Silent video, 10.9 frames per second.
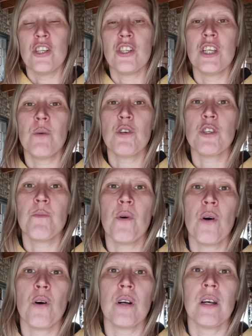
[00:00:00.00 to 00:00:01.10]
She was
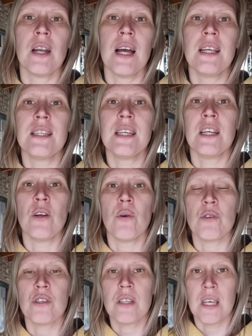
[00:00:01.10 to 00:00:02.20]
born
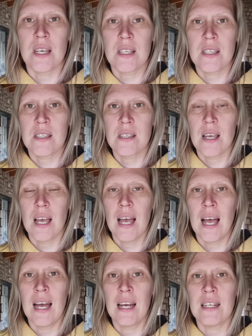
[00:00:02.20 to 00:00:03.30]
1906
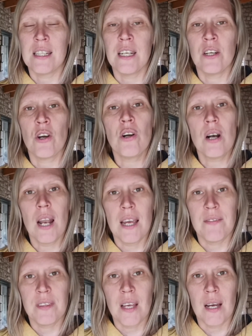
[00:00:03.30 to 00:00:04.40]
and in her
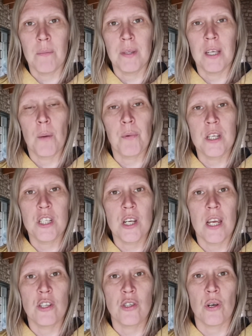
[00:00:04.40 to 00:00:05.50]
lifetime the
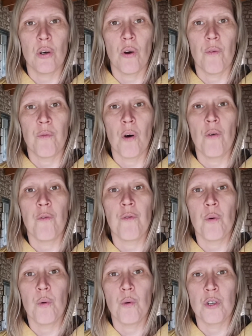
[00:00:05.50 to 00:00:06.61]
appreciation of
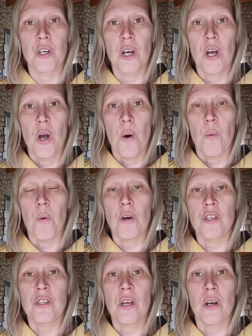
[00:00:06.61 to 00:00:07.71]
food
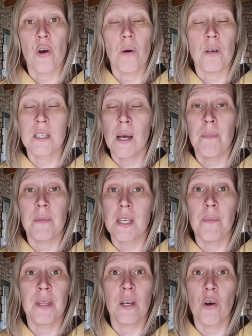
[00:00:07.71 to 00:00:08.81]
was
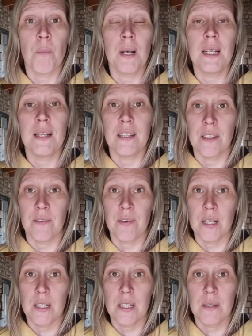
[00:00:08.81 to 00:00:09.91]
something completely
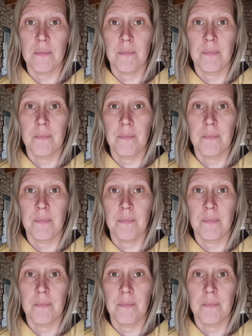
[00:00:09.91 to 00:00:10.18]
different.